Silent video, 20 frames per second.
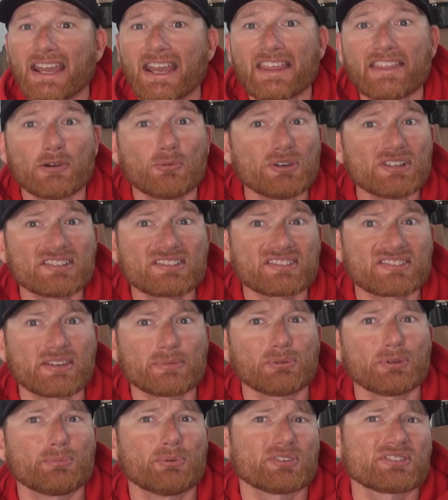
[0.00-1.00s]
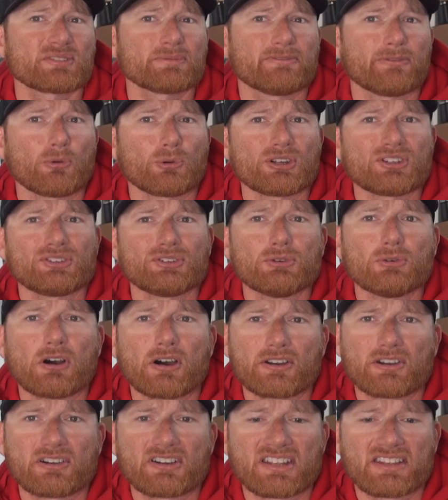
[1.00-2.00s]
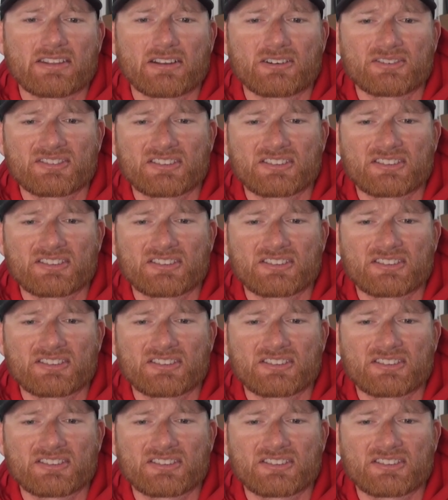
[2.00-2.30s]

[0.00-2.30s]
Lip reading: and then we just simply put some 4200 in there,